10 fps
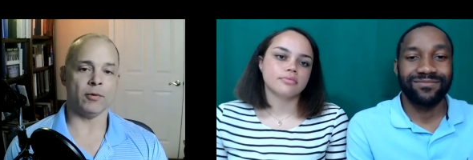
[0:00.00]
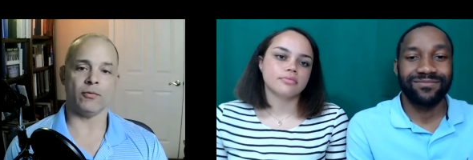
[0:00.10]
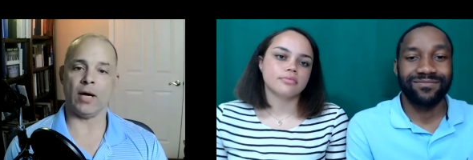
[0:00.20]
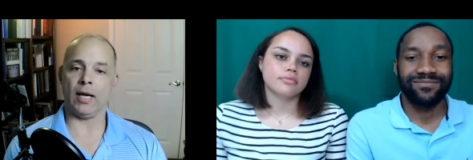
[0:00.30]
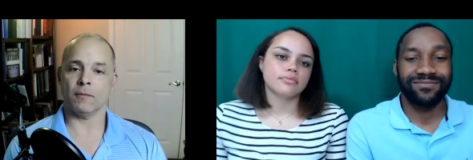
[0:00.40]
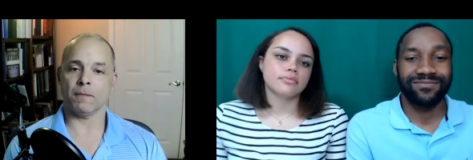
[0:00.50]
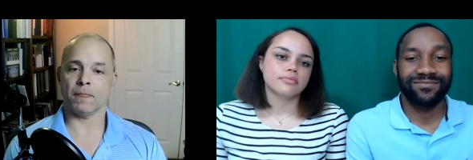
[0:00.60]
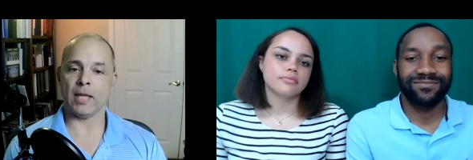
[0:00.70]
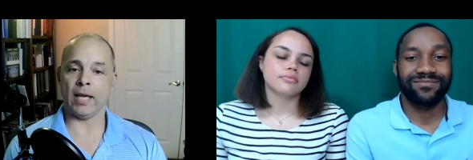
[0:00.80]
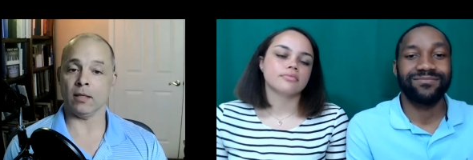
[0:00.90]
Speaker 1: five,
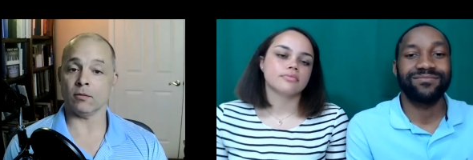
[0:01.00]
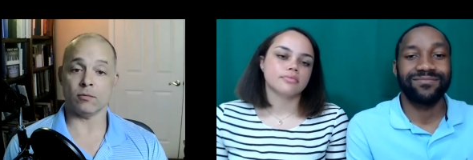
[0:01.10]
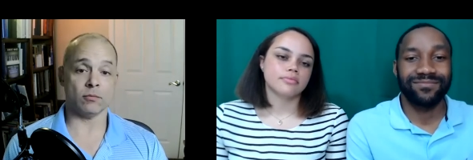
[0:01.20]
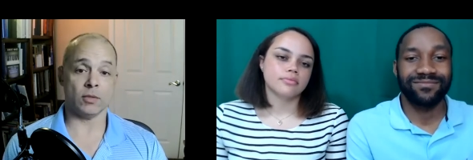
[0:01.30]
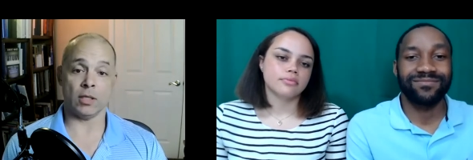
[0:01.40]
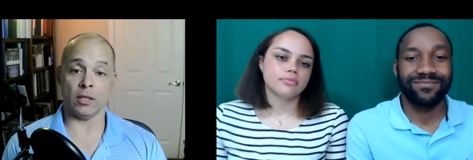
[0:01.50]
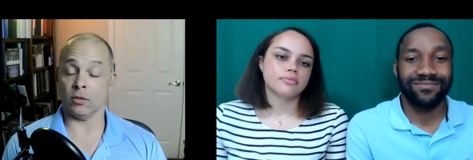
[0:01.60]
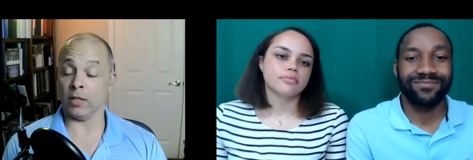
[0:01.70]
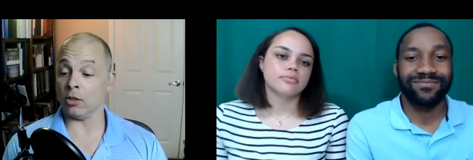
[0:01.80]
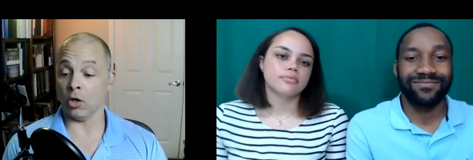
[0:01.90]
and you,
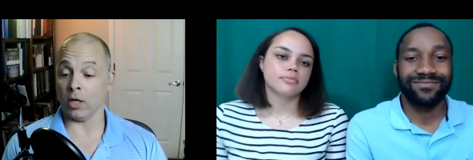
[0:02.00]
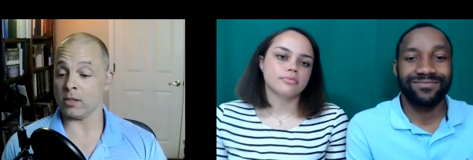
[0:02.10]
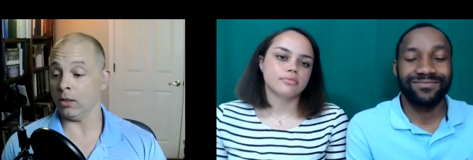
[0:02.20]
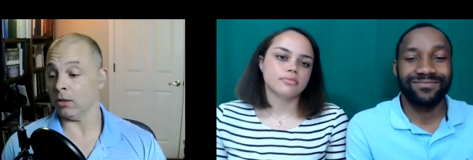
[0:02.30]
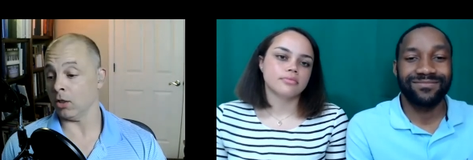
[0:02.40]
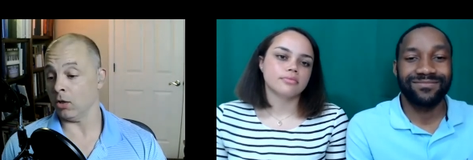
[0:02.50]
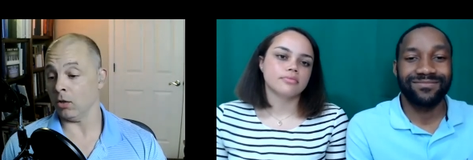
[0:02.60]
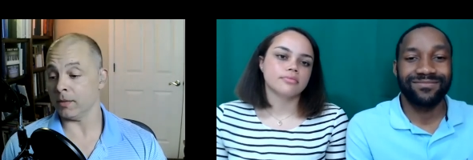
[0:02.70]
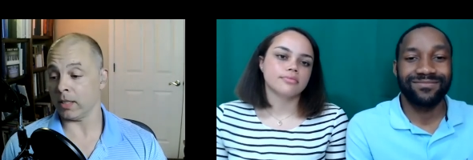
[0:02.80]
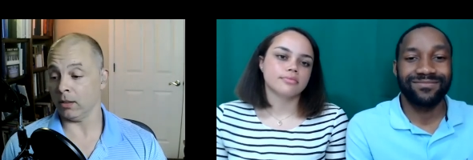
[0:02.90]
then go and say, go to them
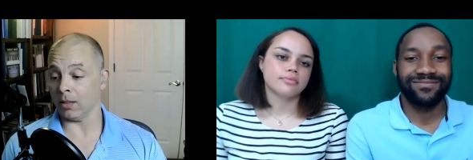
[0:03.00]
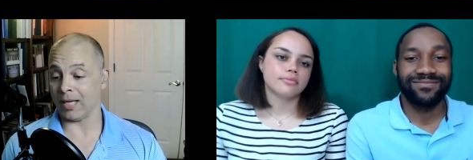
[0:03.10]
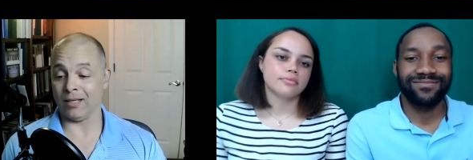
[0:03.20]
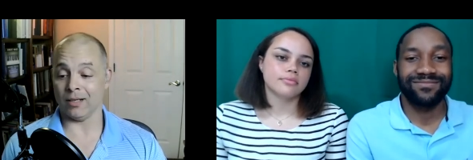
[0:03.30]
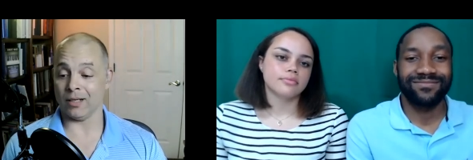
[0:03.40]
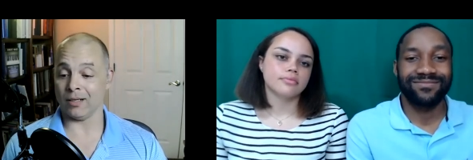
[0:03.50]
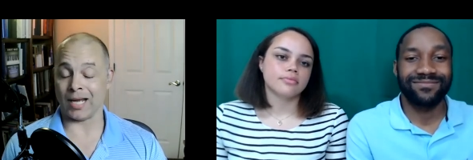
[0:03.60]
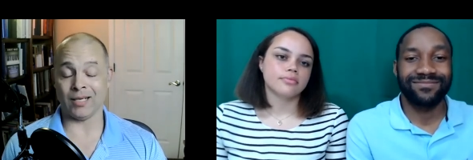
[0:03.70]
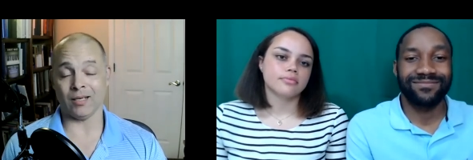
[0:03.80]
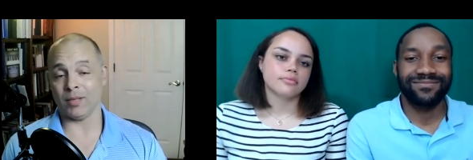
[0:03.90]
and say, look, I need to, I
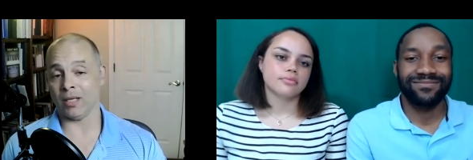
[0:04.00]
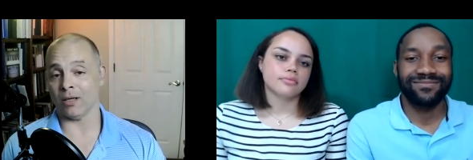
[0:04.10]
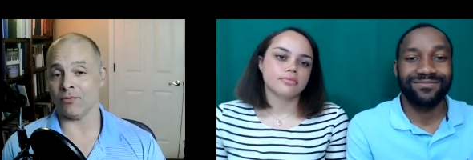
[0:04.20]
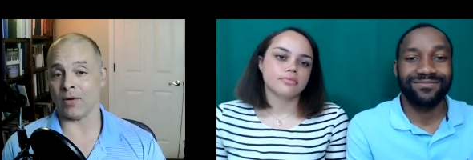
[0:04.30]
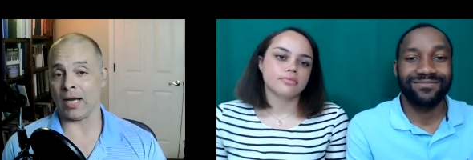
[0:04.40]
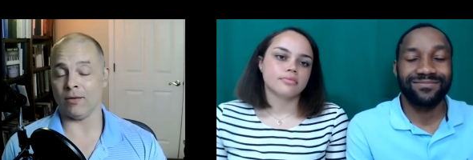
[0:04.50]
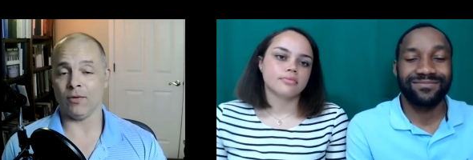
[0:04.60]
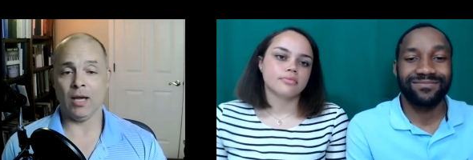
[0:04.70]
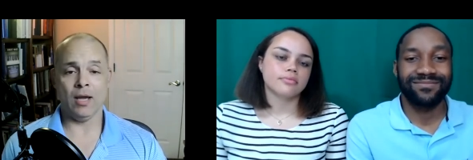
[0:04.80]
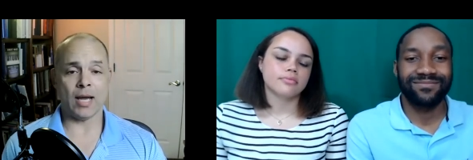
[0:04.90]
need to be here at five.
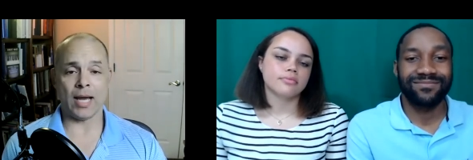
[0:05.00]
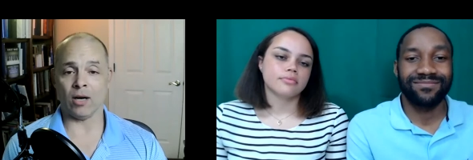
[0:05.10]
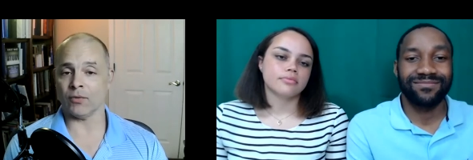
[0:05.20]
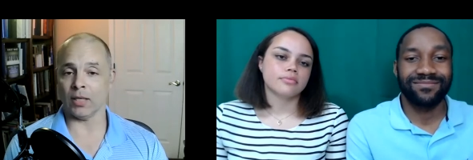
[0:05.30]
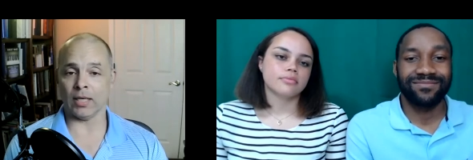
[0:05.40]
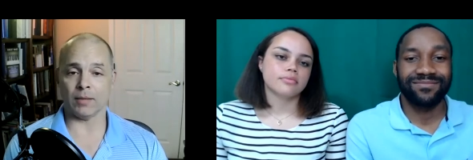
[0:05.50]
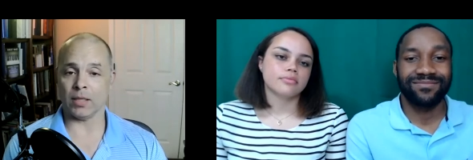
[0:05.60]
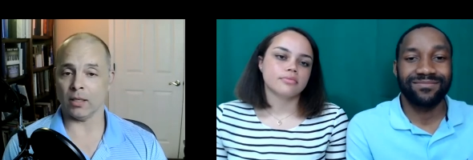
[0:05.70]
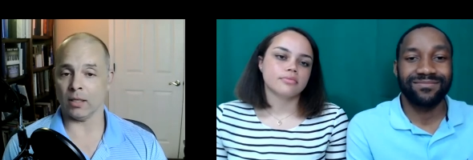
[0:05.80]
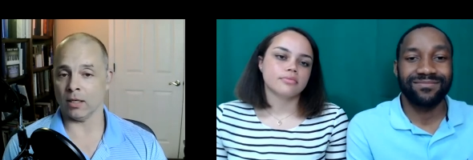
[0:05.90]
I don't feel like I'm
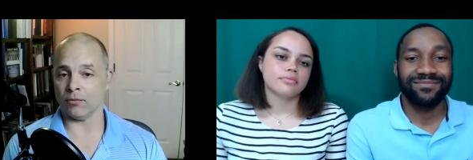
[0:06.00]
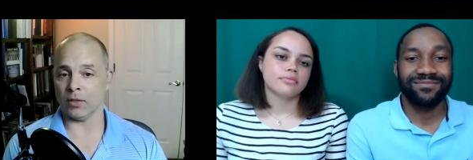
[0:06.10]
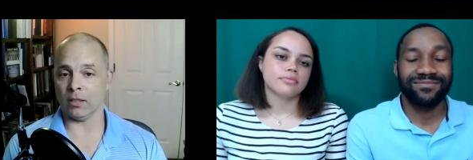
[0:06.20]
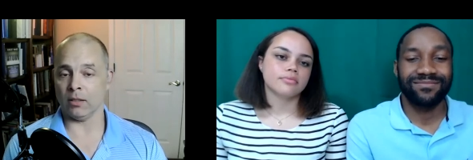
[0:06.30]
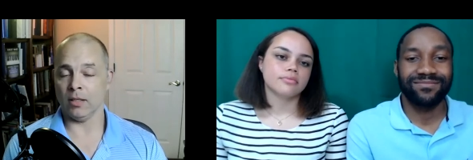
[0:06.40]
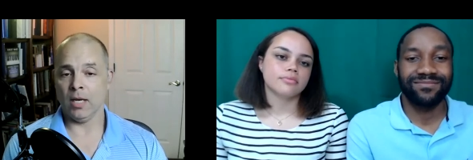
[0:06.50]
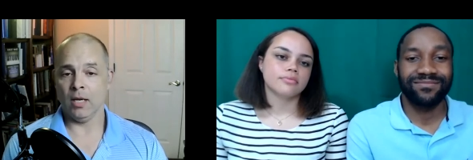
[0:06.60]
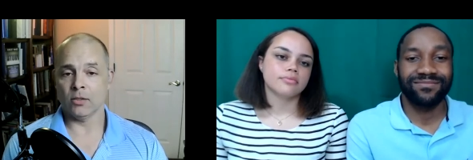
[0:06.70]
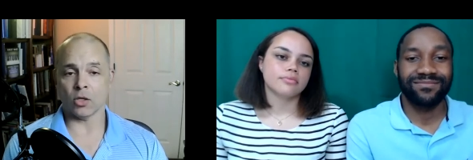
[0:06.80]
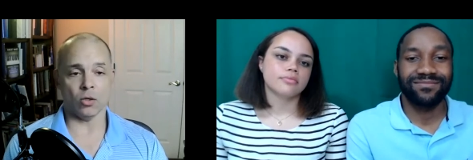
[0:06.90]
getting enough in.
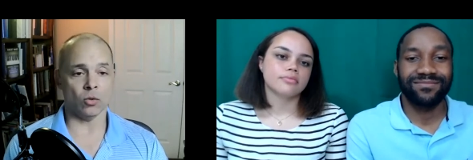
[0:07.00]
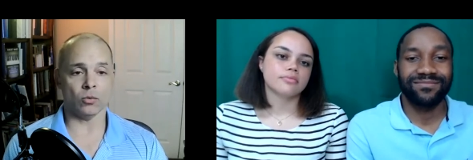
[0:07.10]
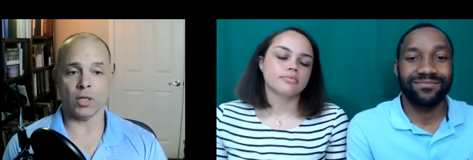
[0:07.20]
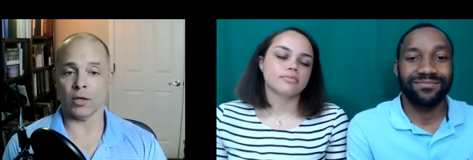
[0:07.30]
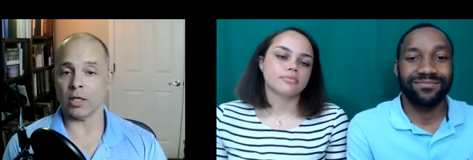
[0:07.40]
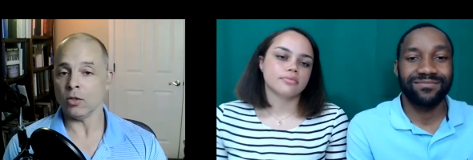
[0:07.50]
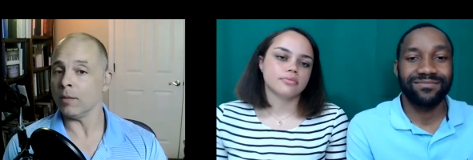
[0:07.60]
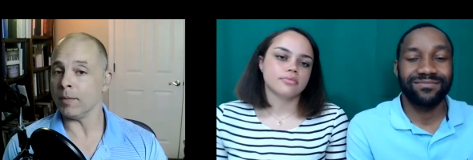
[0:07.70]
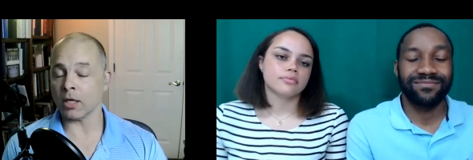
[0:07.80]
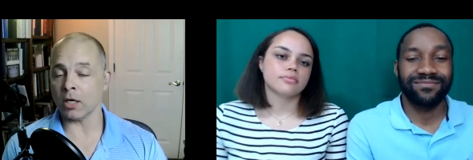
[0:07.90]
So, you know, can you give
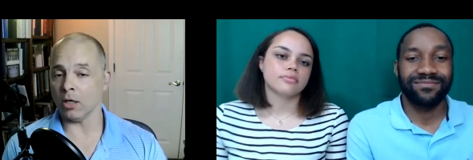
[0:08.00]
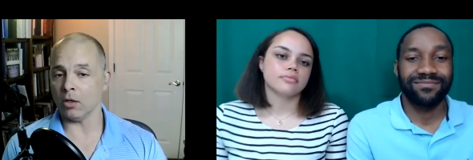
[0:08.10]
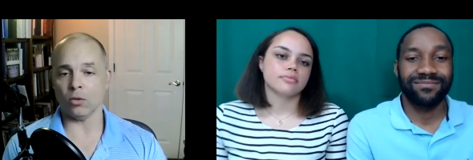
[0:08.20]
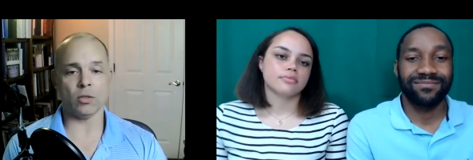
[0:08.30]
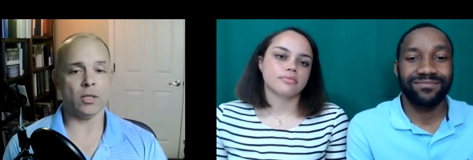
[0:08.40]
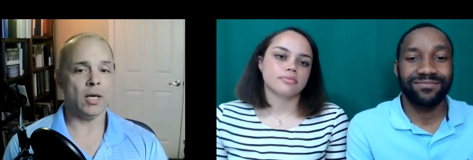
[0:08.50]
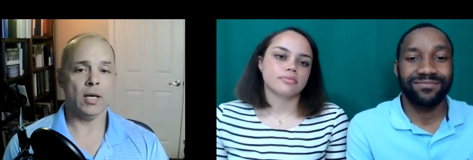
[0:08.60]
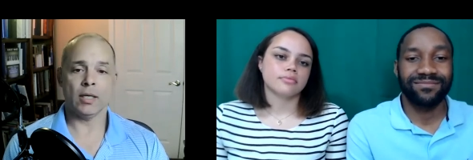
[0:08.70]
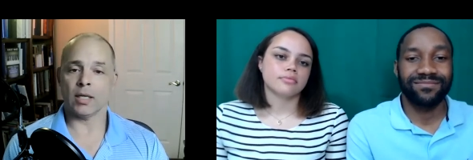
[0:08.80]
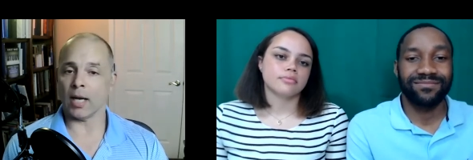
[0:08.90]
me a code?
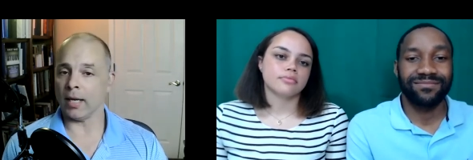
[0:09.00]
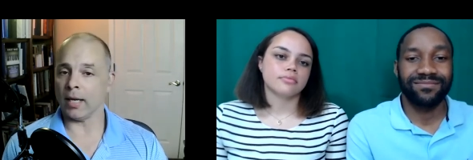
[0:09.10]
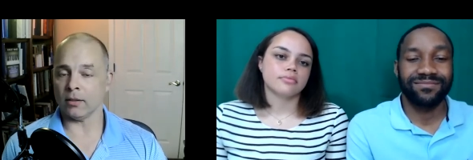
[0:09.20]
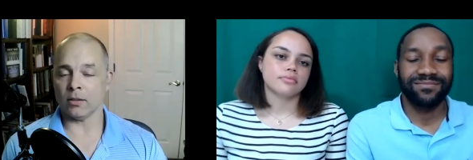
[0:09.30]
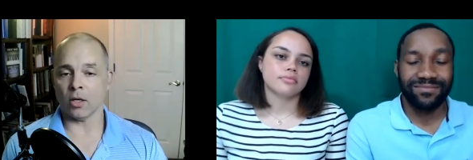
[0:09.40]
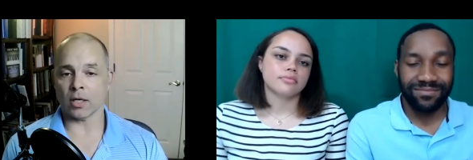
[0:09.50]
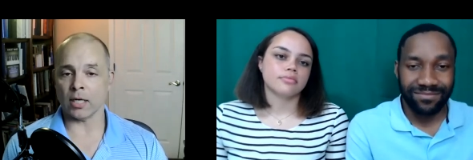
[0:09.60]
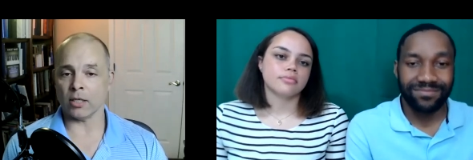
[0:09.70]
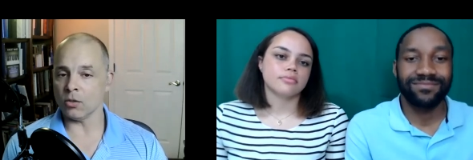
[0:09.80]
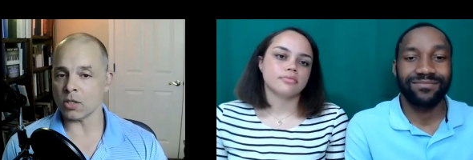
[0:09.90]
Can I, you know, can I
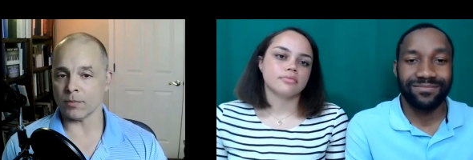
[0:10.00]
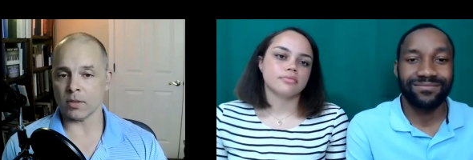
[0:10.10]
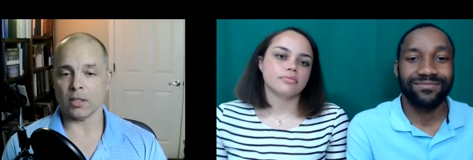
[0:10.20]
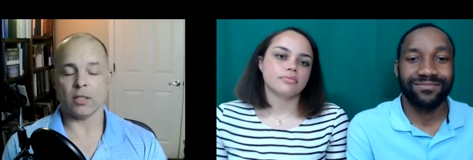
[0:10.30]
do something?